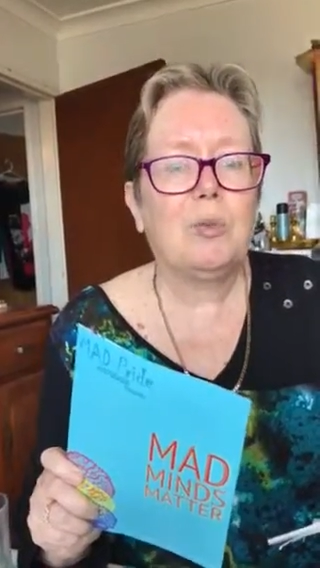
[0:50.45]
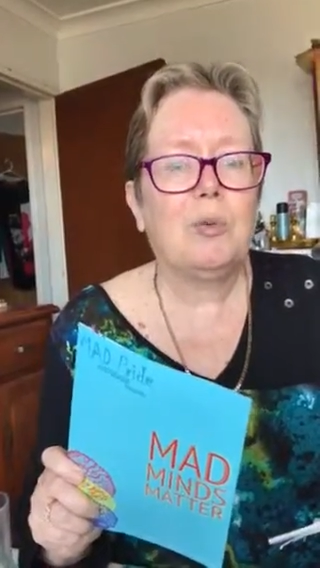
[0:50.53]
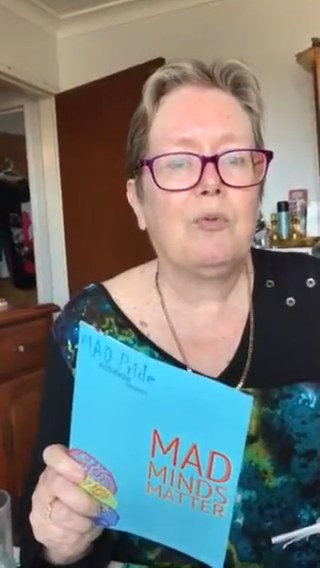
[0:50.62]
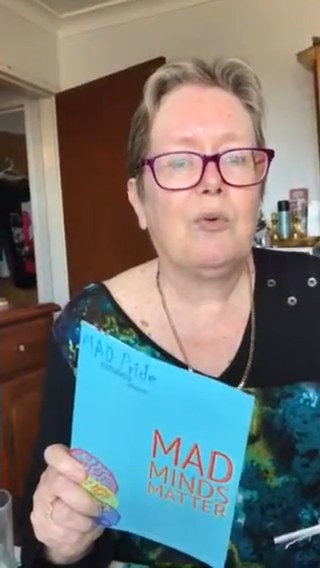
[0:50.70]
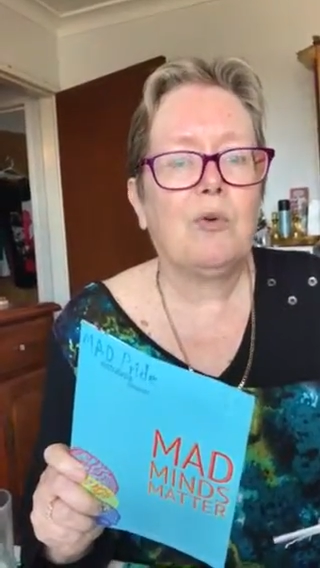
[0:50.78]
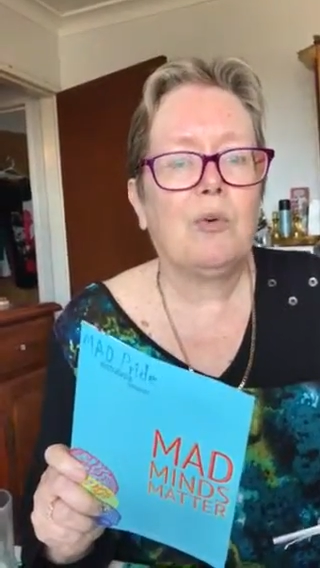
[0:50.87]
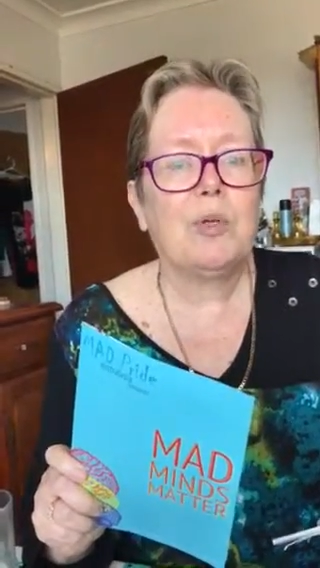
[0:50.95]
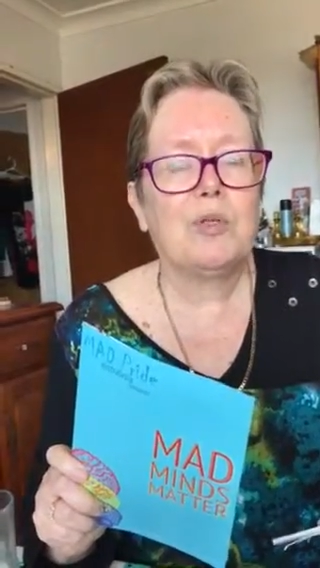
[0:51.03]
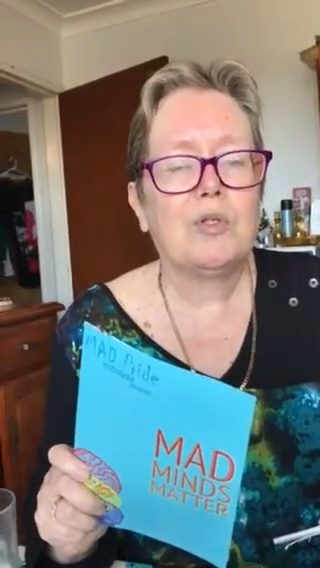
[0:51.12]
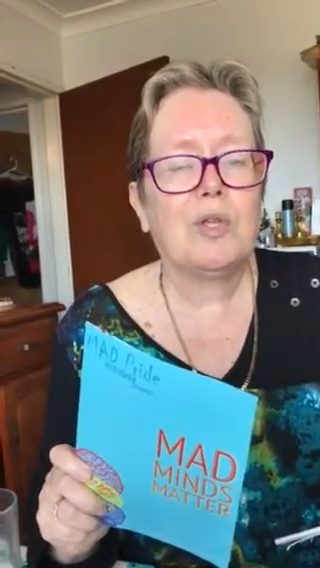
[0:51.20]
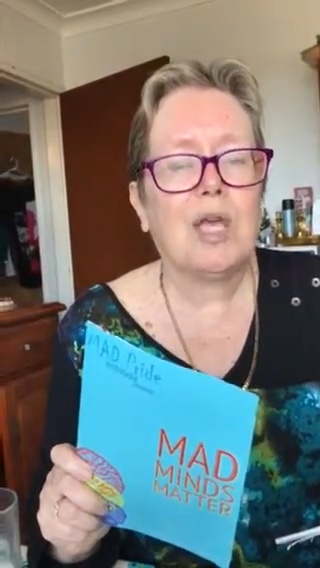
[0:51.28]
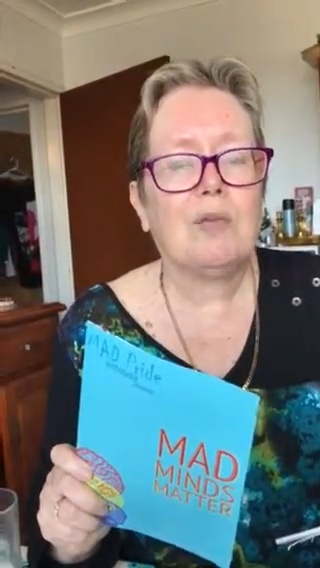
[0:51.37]
to
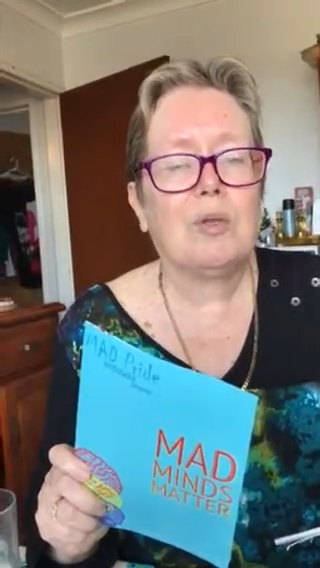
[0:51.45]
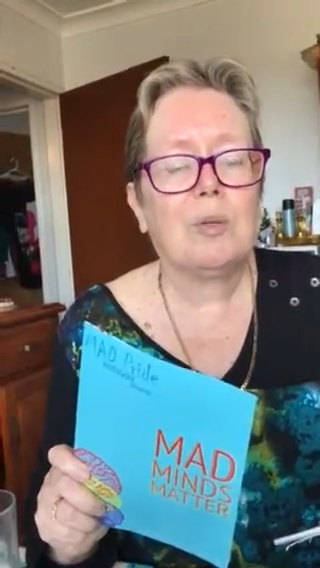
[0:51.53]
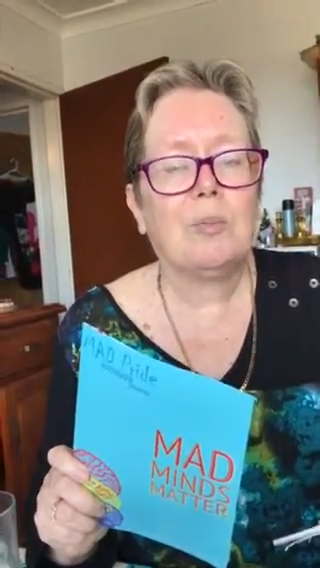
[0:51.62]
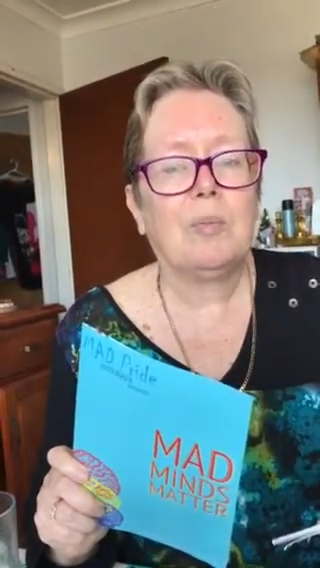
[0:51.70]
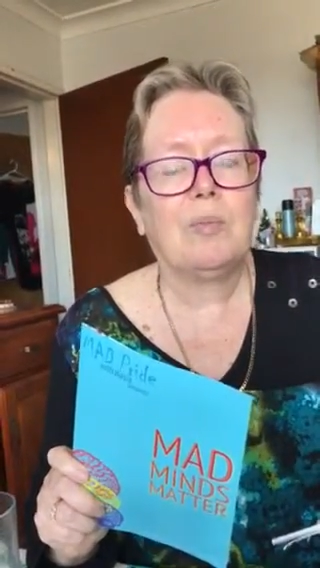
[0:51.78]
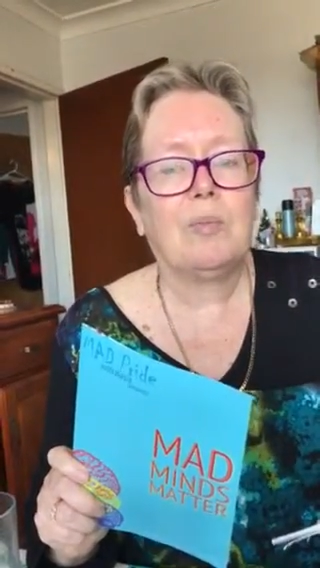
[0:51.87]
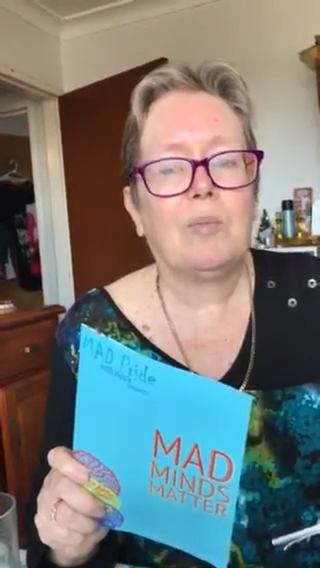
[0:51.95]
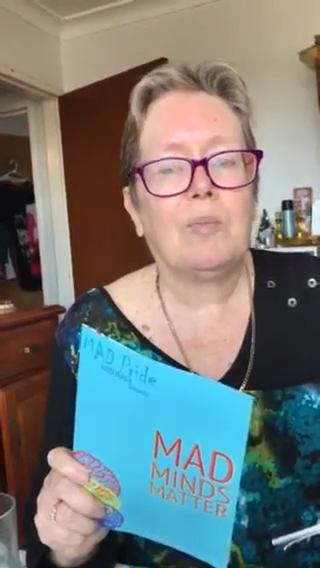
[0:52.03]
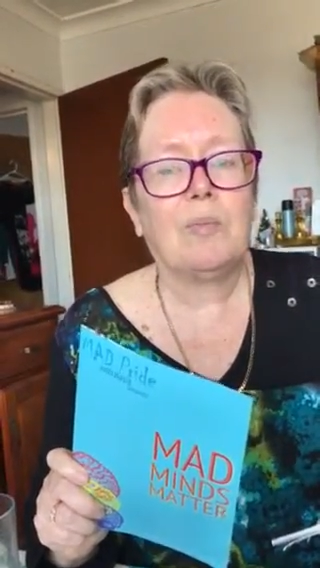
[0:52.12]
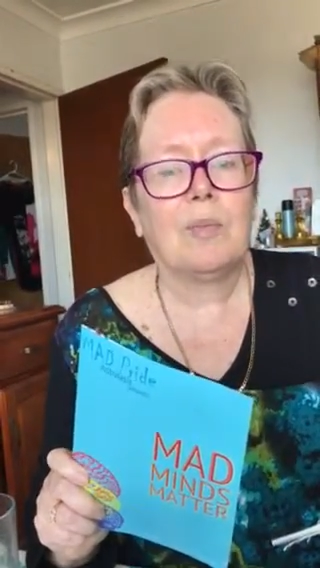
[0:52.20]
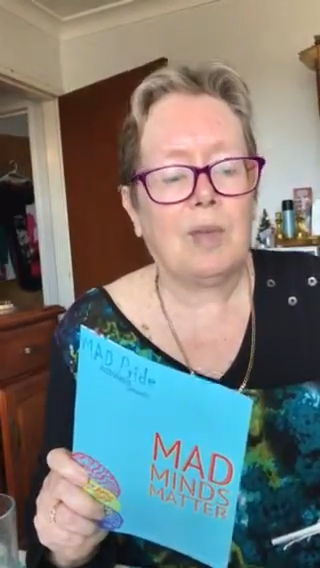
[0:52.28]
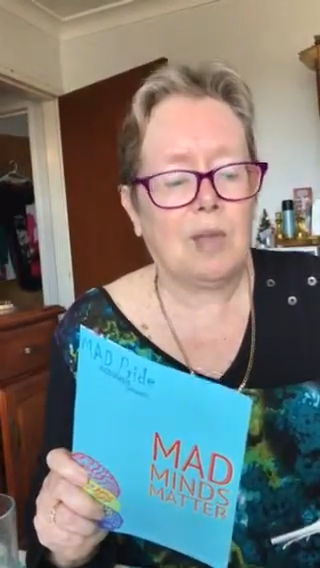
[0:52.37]
performers to have a
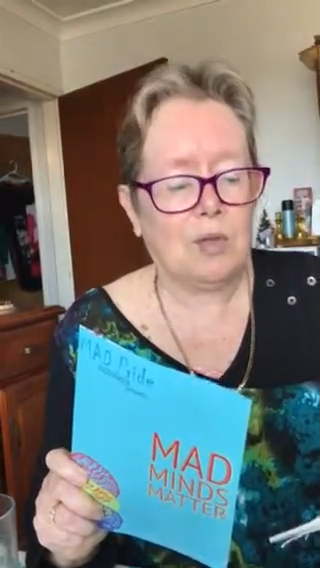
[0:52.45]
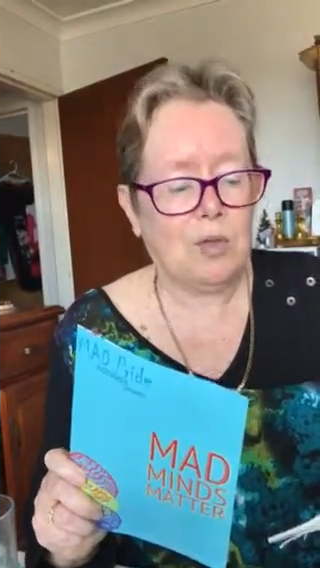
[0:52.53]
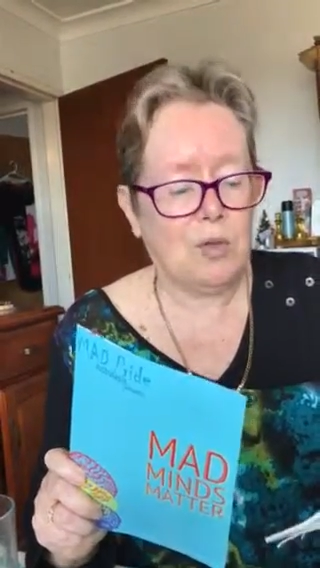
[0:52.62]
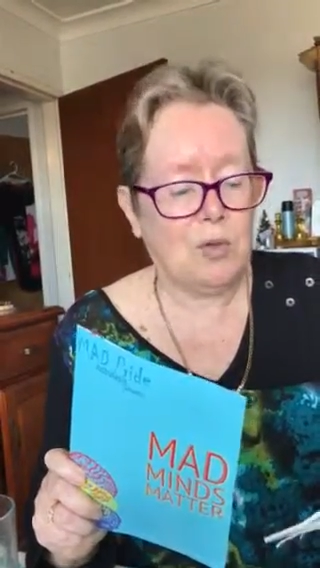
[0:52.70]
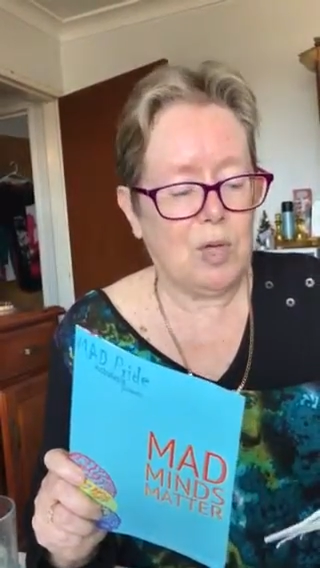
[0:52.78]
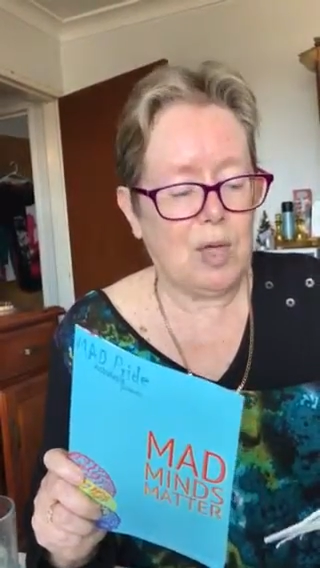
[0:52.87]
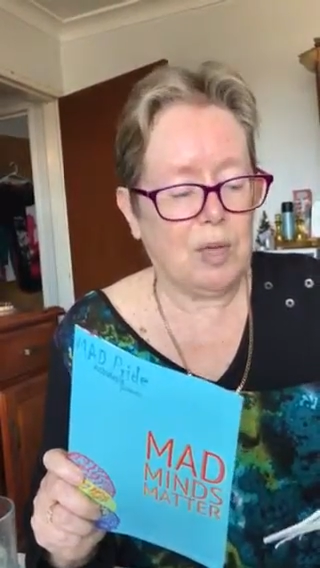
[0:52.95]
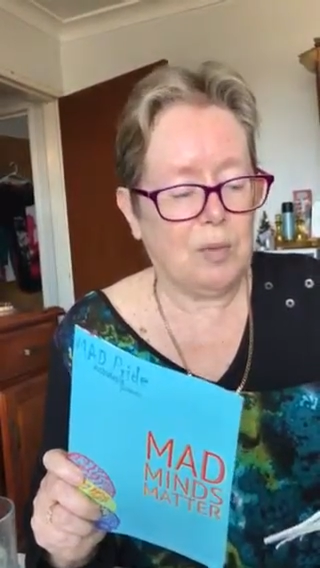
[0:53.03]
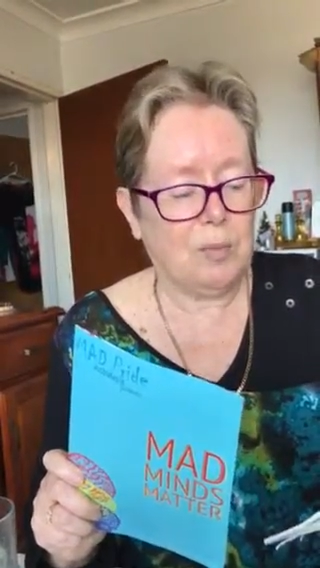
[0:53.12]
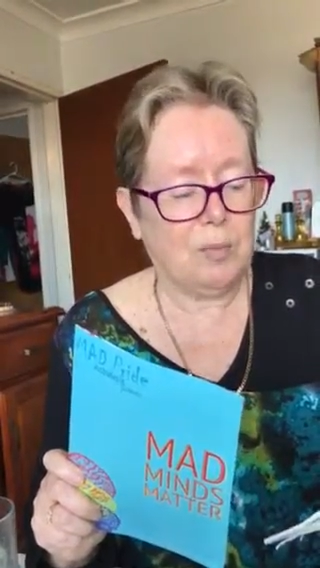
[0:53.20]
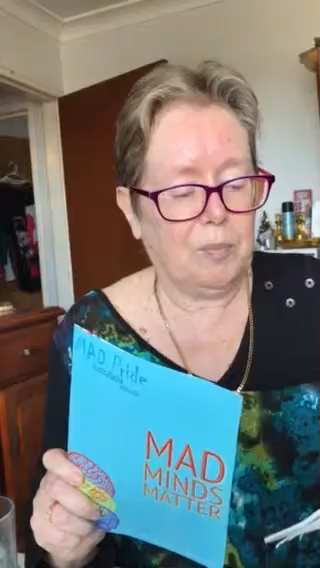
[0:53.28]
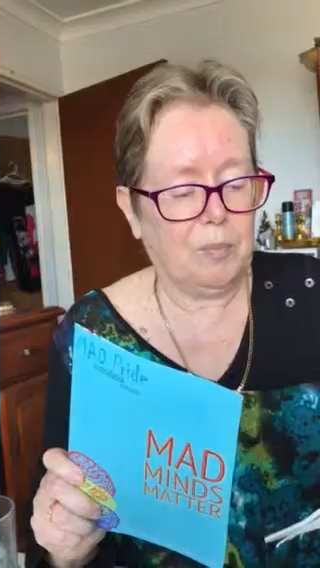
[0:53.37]
to
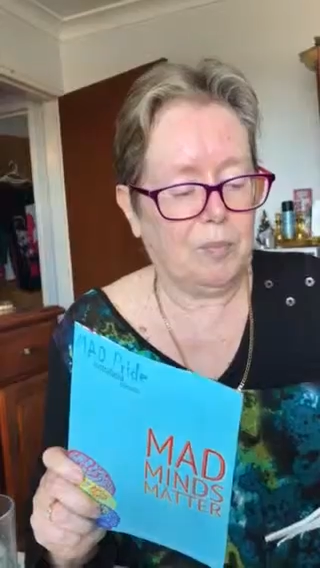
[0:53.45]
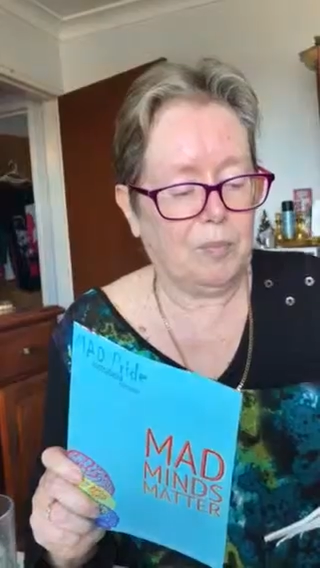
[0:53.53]
um,